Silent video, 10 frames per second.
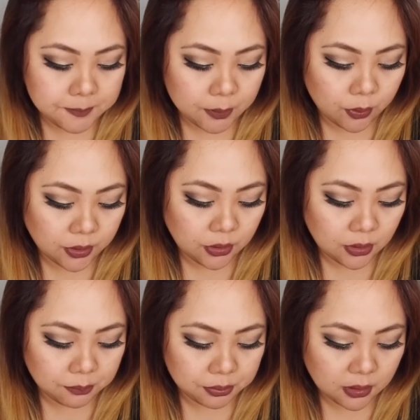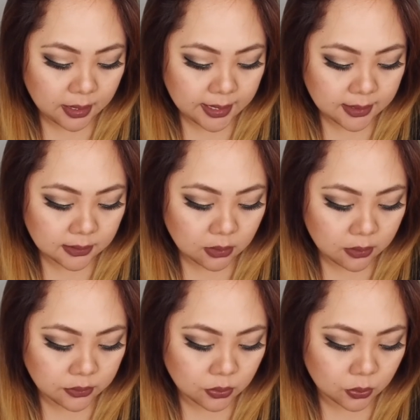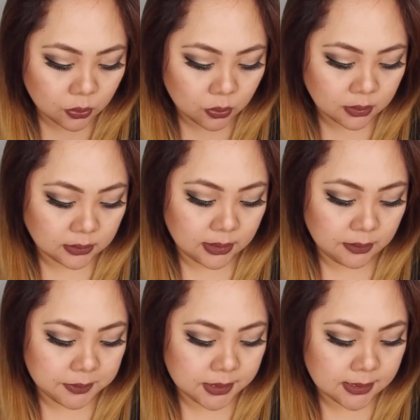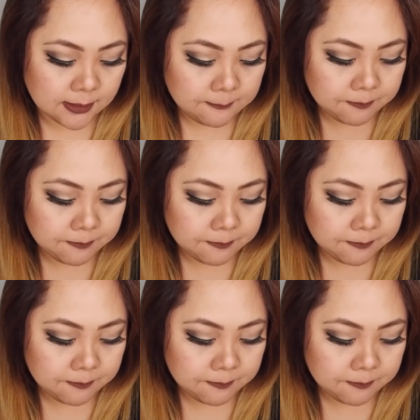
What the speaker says: When you apply it on your lips,